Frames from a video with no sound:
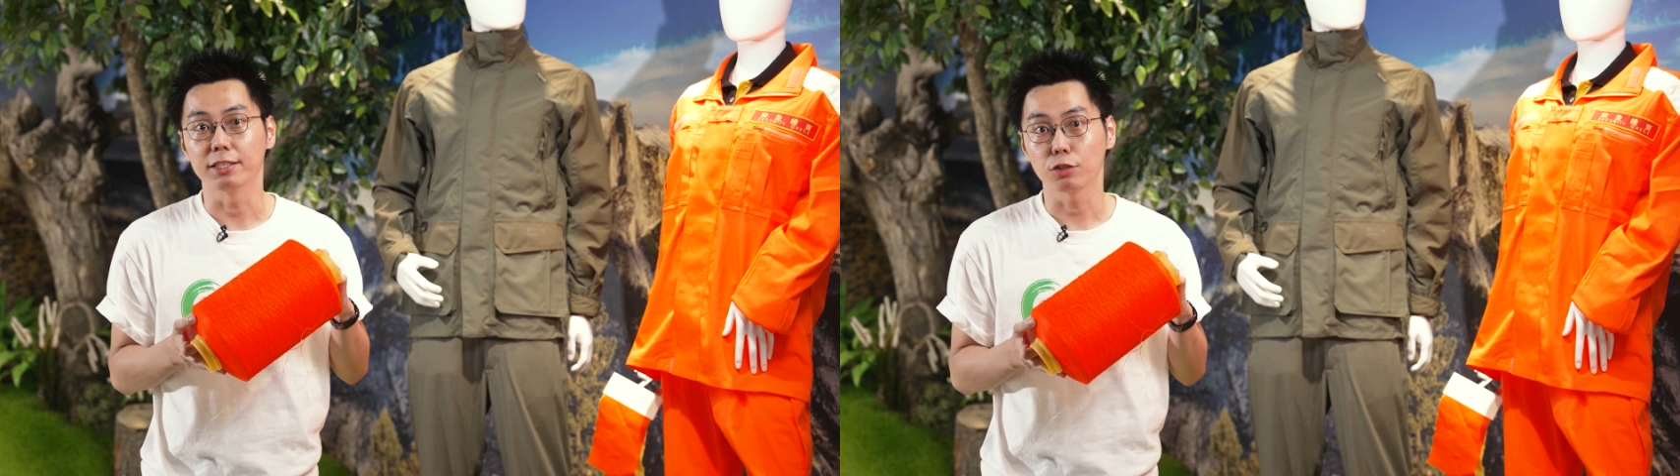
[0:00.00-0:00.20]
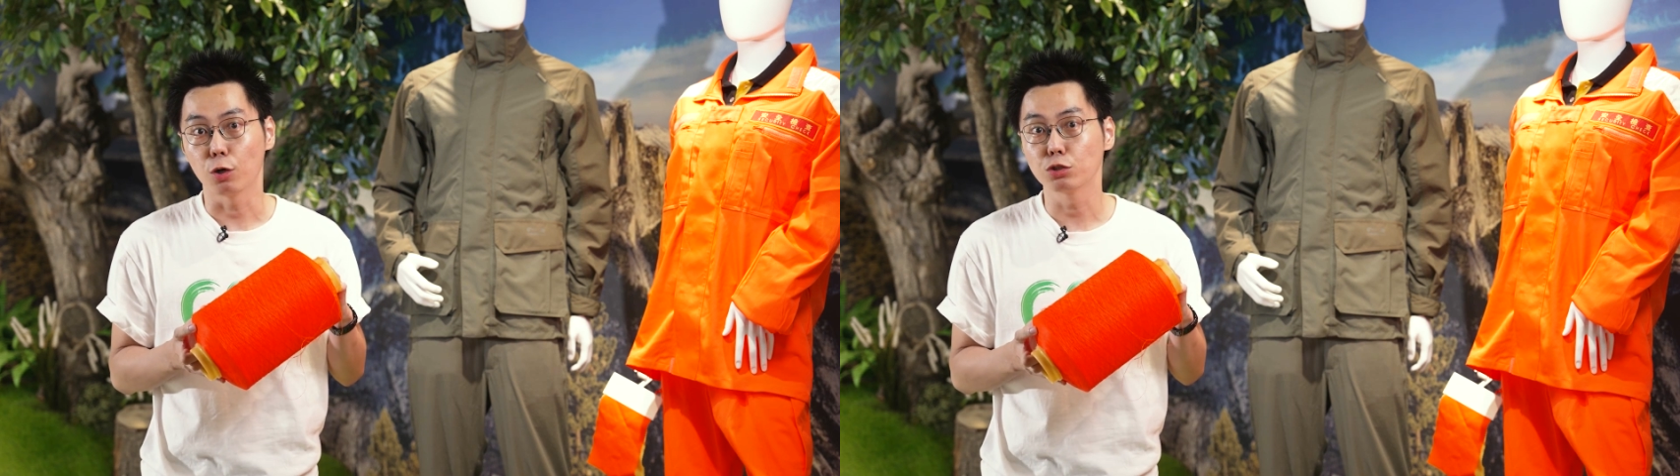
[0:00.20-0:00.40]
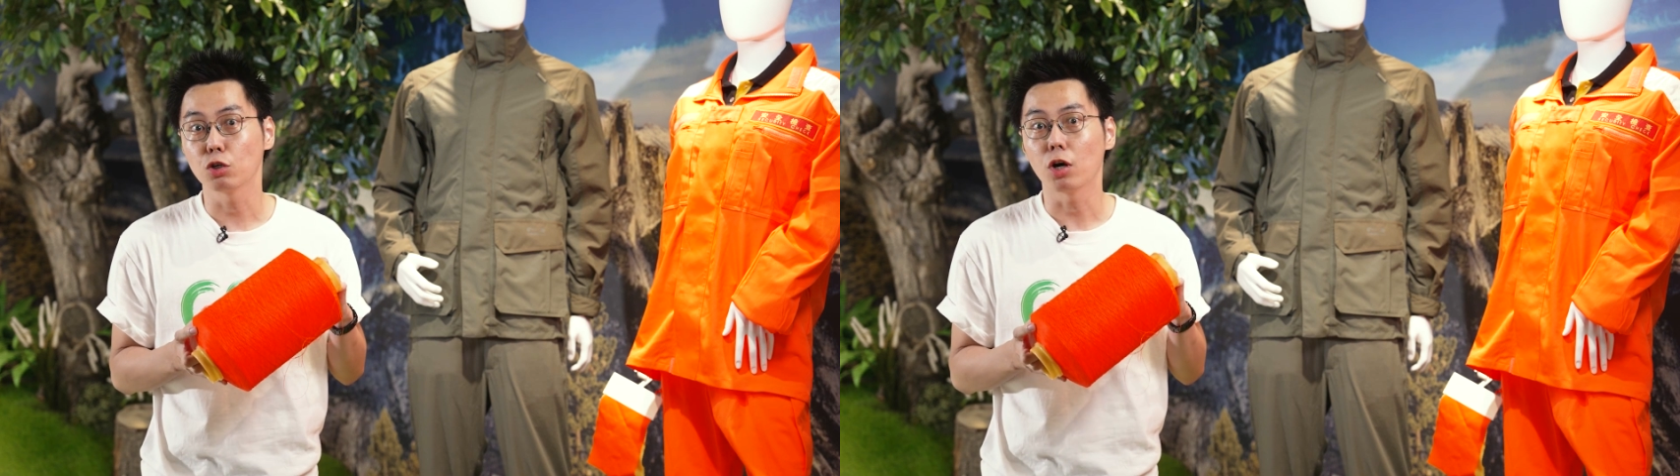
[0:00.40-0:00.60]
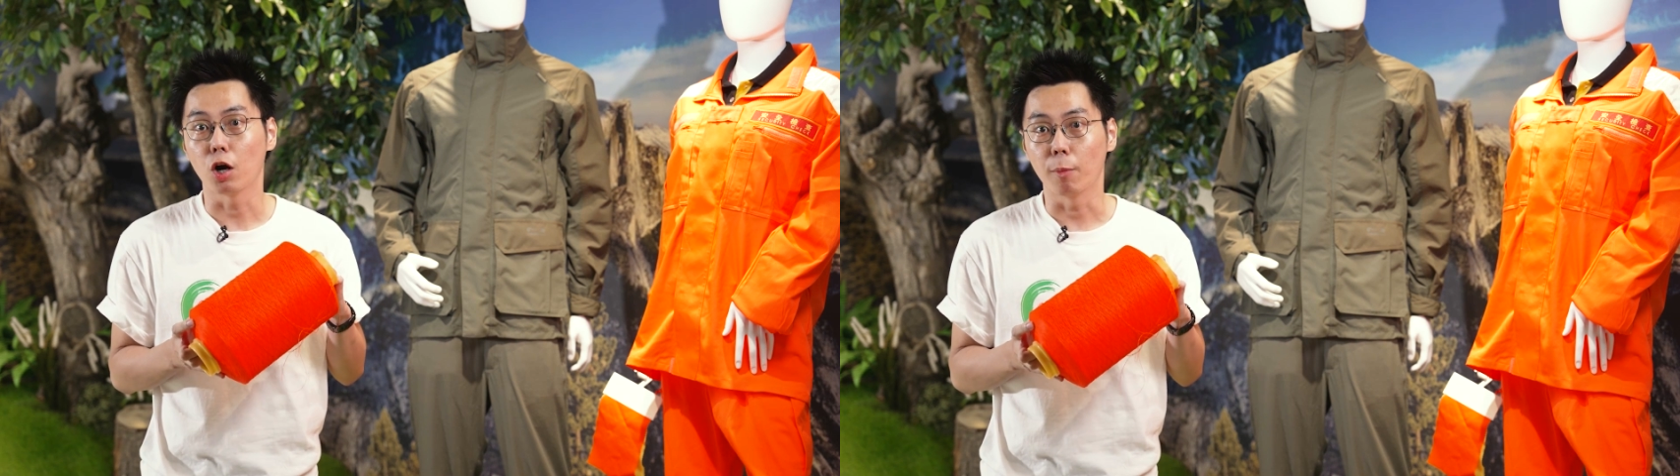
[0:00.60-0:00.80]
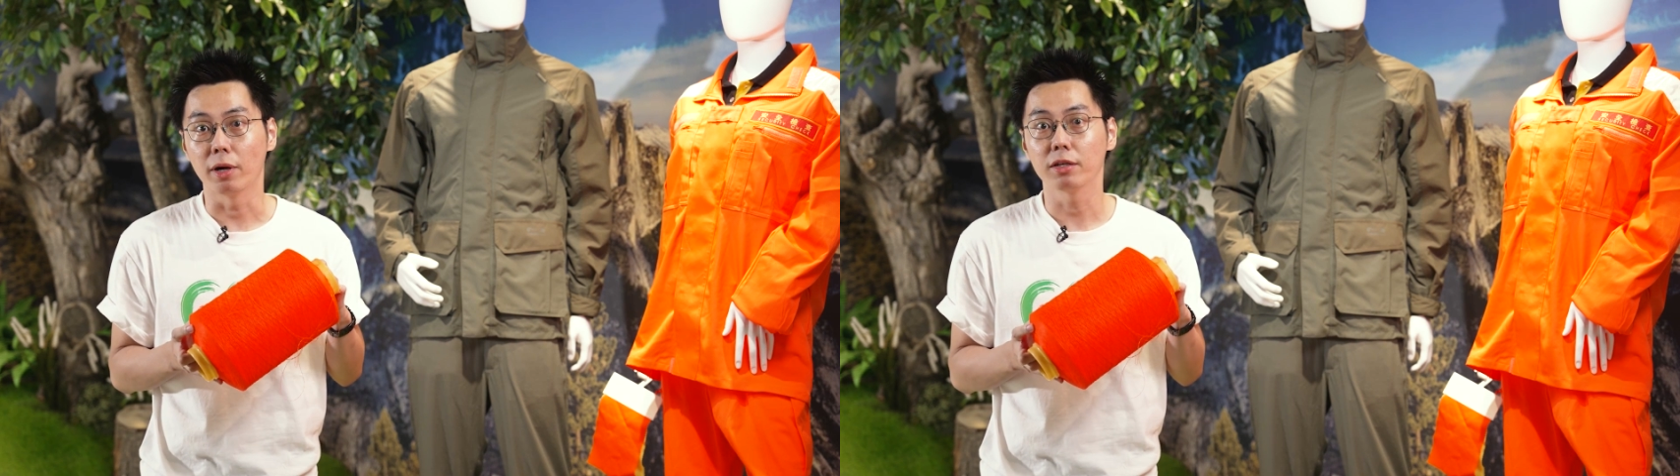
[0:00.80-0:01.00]
is also
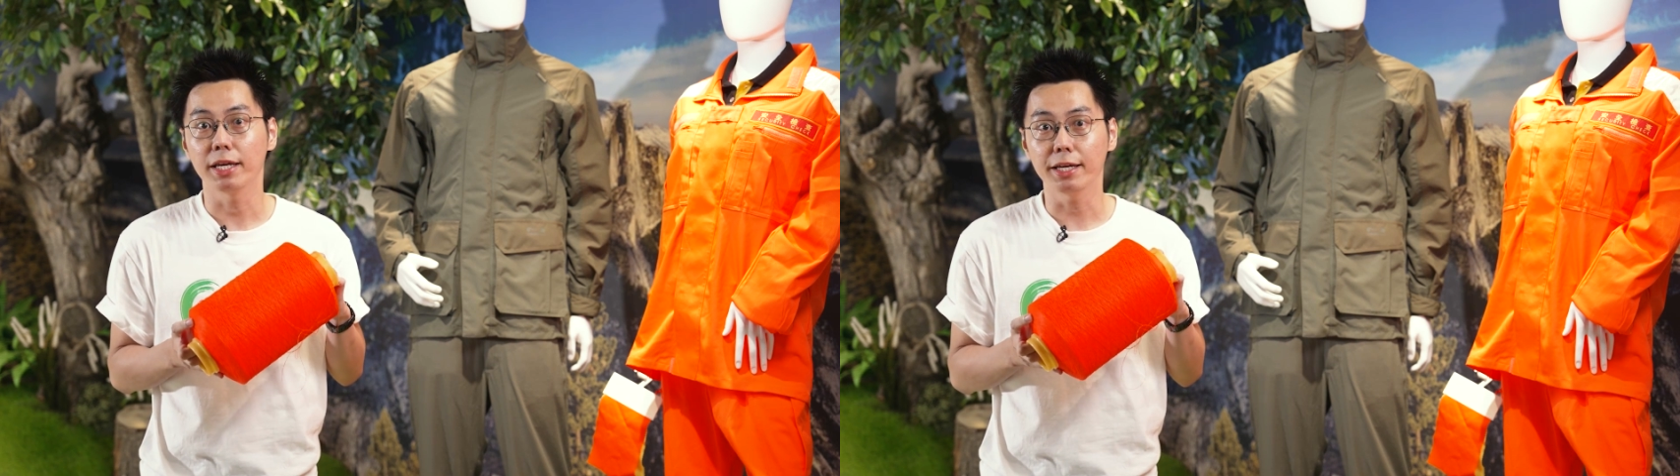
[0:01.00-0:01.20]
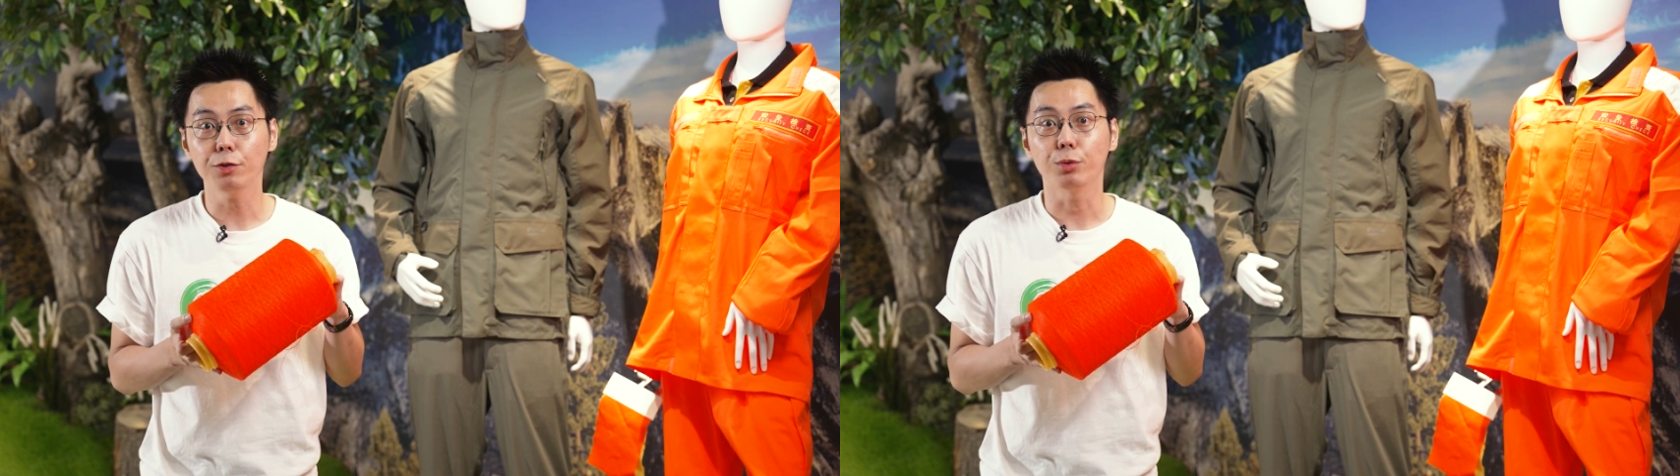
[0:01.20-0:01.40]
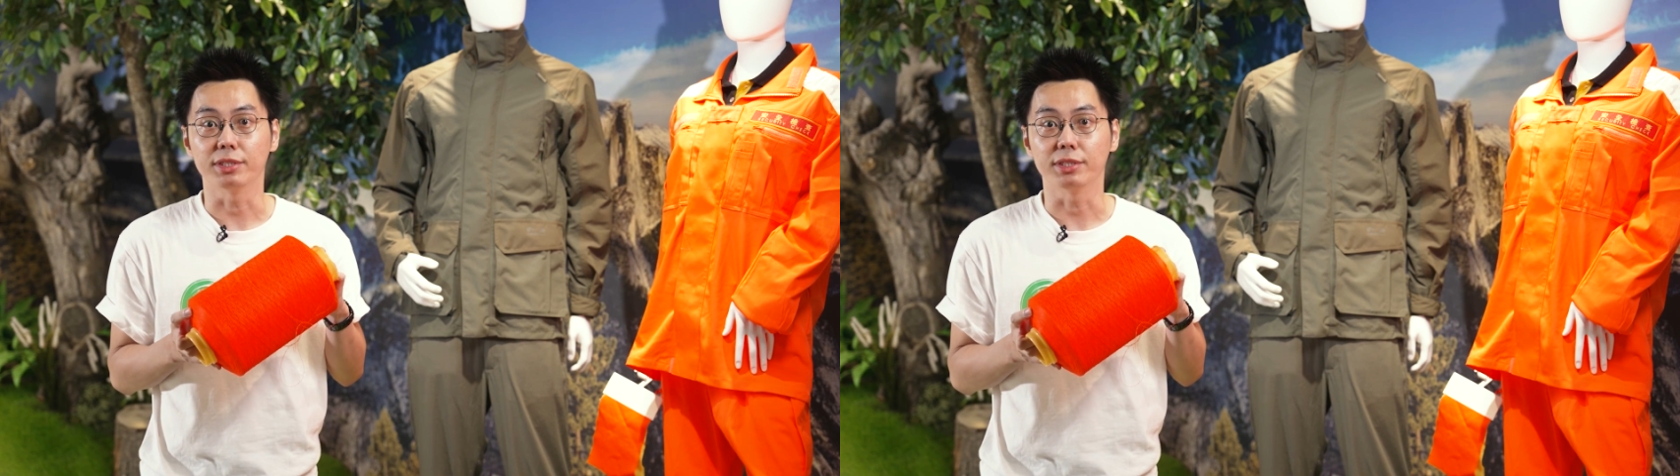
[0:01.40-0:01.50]
available in